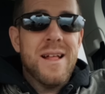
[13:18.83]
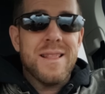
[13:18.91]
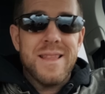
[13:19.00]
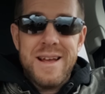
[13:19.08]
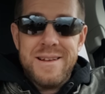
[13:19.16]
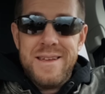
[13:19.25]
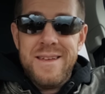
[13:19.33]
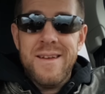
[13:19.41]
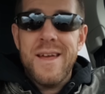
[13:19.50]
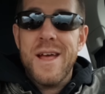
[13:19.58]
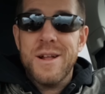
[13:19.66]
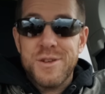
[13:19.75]
Lady,
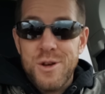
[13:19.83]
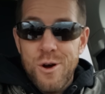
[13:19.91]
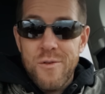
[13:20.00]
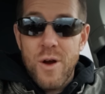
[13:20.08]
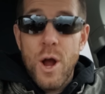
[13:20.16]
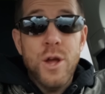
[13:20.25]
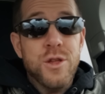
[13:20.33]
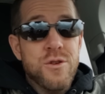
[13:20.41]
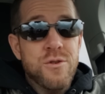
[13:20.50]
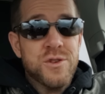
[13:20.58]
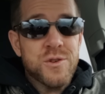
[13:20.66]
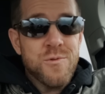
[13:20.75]
it's over.
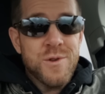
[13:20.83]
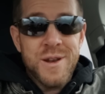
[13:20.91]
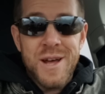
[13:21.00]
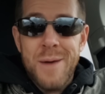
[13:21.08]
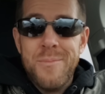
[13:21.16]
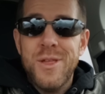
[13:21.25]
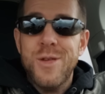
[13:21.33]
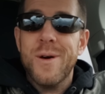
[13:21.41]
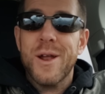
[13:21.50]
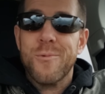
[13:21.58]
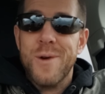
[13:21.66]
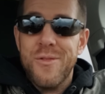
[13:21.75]
You screwed it up. You
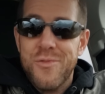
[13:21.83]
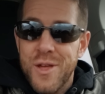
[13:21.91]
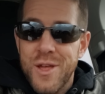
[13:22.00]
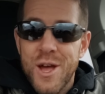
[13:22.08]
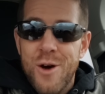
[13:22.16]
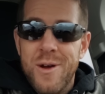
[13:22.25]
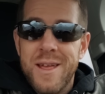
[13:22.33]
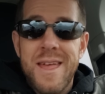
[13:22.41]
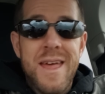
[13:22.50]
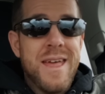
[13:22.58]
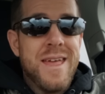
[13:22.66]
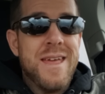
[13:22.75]
had a great thing going.
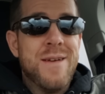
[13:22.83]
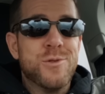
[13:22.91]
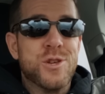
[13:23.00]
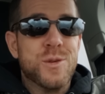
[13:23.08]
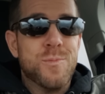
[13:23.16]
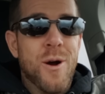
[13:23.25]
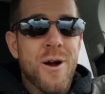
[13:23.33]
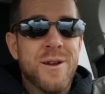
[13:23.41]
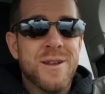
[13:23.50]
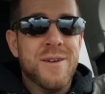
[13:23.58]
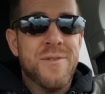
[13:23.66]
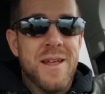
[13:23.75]
He was smart
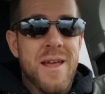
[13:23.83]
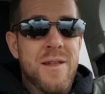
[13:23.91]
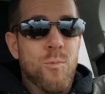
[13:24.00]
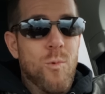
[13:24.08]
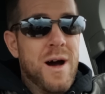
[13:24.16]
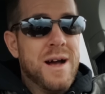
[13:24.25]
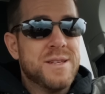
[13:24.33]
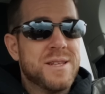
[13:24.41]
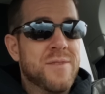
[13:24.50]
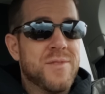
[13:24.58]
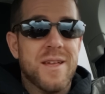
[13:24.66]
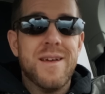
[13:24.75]
enough and wise
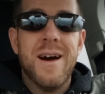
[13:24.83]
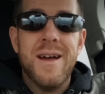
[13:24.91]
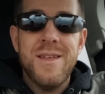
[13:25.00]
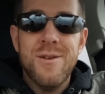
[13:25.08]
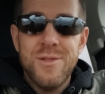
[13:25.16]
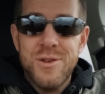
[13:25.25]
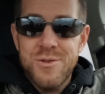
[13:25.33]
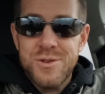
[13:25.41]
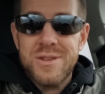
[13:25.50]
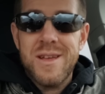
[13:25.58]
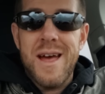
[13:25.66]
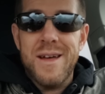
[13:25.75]
enough to cut you
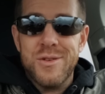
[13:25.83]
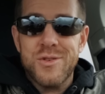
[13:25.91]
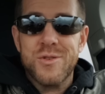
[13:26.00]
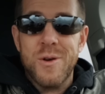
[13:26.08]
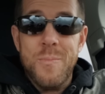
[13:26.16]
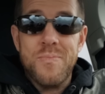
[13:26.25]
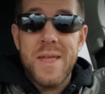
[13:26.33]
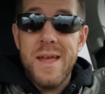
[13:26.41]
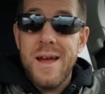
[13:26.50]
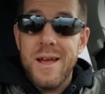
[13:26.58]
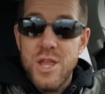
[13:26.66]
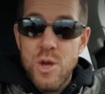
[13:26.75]
loose and to start.
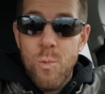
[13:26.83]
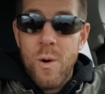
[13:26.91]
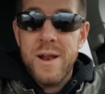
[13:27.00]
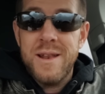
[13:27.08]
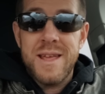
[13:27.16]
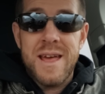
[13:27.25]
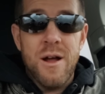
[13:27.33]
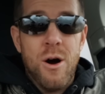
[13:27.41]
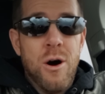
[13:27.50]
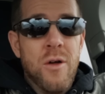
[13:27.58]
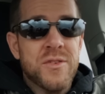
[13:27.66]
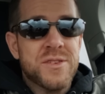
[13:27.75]
You wanted to get
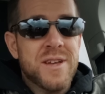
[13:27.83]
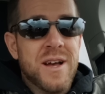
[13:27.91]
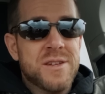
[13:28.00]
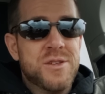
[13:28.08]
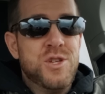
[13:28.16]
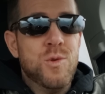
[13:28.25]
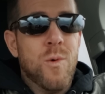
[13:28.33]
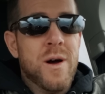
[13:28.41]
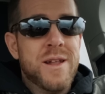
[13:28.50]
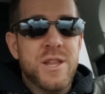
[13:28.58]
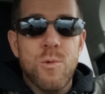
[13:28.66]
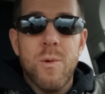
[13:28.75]
all the sausage you
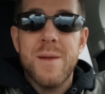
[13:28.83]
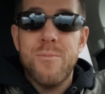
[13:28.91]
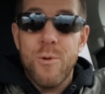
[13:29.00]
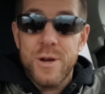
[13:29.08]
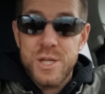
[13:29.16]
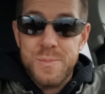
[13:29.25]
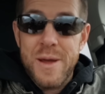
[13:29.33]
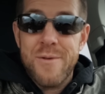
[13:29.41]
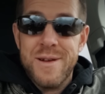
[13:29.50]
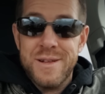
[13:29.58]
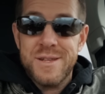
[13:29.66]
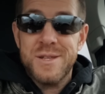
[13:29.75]
wanted. You wanted more
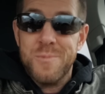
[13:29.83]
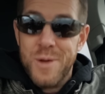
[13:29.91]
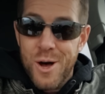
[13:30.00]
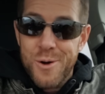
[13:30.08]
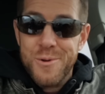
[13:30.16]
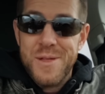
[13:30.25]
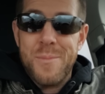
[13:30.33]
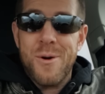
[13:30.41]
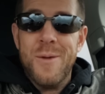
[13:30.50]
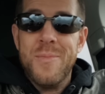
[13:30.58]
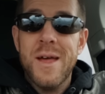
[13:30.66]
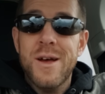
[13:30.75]
experiences. We all heard that
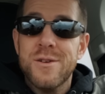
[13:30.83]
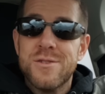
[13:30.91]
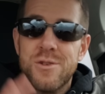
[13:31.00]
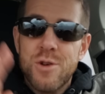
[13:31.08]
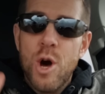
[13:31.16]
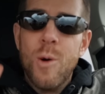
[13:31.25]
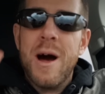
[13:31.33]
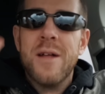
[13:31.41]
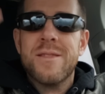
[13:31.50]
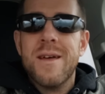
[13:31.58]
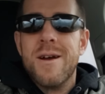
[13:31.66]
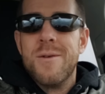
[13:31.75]
part. So go
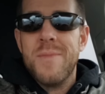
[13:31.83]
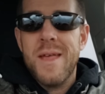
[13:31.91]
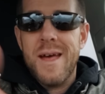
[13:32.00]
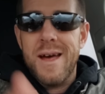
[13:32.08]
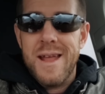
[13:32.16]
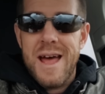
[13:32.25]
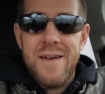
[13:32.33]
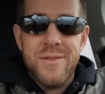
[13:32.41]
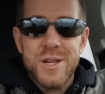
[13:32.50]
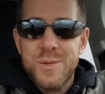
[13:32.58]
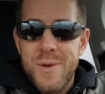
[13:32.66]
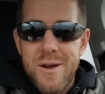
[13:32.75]
out there and have
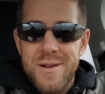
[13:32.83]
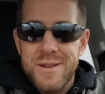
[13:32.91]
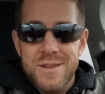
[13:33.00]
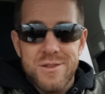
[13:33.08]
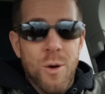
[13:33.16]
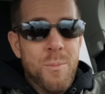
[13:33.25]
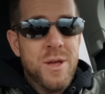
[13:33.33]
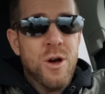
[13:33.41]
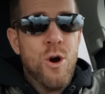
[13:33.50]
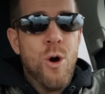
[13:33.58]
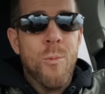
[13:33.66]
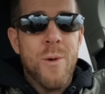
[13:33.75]
experiences. Don't be a
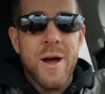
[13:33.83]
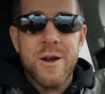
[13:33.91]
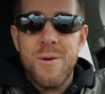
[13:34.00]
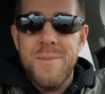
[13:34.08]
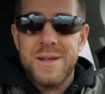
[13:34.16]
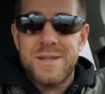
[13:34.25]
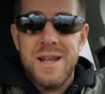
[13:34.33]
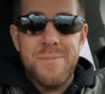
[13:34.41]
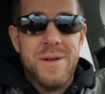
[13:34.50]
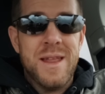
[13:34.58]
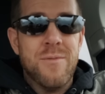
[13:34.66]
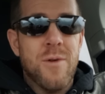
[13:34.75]
home wrecker messing up
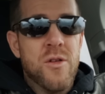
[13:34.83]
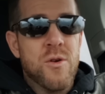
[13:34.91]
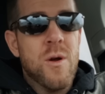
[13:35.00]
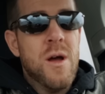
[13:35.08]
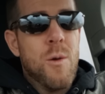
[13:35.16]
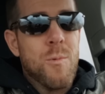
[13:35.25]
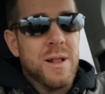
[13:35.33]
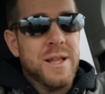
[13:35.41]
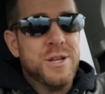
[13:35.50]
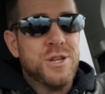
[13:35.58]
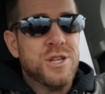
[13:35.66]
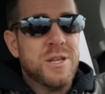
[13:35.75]
any other
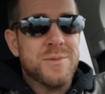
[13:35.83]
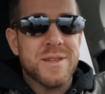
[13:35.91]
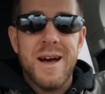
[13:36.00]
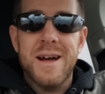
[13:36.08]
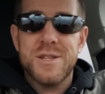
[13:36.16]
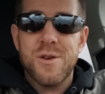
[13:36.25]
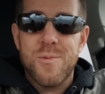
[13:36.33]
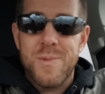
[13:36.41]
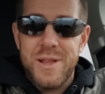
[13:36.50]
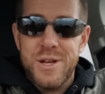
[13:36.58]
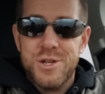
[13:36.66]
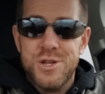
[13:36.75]
relationships. Guys are in
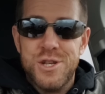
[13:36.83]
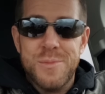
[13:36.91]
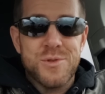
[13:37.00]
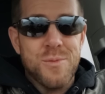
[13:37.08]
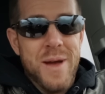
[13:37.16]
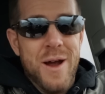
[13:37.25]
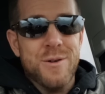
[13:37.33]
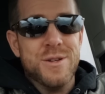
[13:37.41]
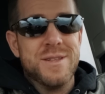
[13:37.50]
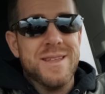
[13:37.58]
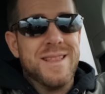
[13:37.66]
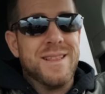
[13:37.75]
relationships or
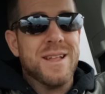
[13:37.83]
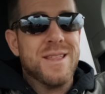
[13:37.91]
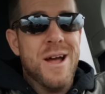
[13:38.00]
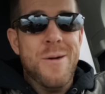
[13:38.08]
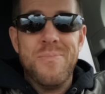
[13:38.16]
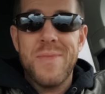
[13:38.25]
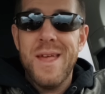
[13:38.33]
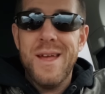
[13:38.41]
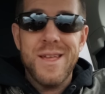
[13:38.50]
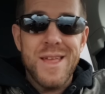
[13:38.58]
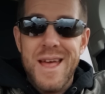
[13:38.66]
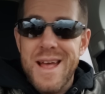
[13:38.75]
marriages, anything like that.
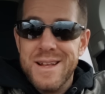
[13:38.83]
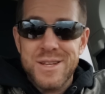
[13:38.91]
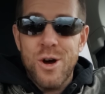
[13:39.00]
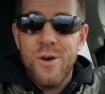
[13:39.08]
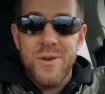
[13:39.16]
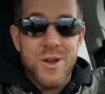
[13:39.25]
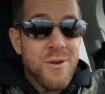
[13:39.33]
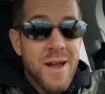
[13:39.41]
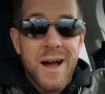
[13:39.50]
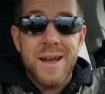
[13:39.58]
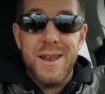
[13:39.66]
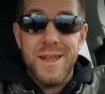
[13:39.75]
It's over. You're
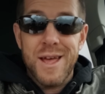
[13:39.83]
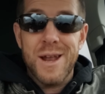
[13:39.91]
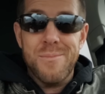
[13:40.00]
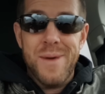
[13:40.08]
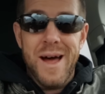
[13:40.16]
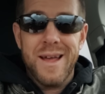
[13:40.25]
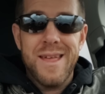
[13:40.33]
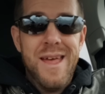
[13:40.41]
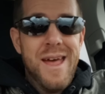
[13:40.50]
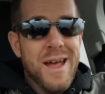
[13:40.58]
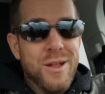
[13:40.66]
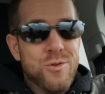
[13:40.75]
not going to get him back.
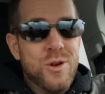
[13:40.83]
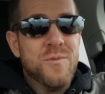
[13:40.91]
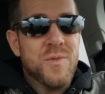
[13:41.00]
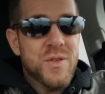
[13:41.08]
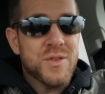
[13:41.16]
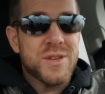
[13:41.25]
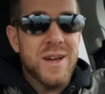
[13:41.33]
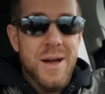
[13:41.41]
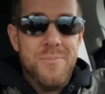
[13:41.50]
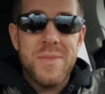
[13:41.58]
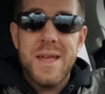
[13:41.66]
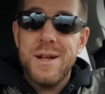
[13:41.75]
And good for this guy.
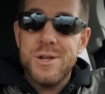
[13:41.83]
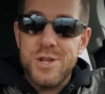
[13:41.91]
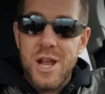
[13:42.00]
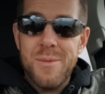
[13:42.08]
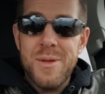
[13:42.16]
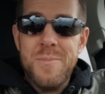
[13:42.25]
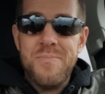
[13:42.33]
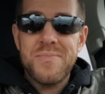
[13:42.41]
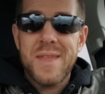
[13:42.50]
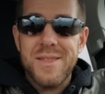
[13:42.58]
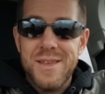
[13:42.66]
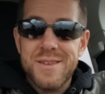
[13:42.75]
Gentlemen,
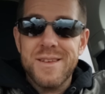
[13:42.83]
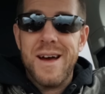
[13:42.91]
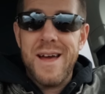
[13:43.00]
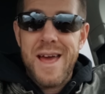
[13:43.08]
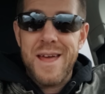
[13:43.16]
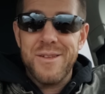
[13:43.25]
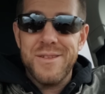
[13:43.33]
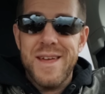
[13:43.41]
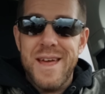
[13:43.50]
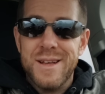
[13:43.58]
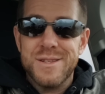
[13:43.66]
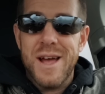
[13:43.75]
this guy handled it
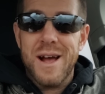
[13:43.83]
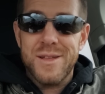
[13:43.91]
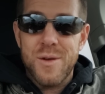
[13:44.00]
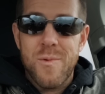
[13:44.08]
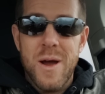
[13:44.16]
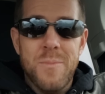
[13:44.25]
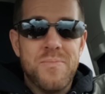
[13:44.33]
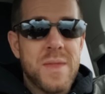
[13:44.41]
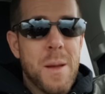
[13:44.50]
exactly right.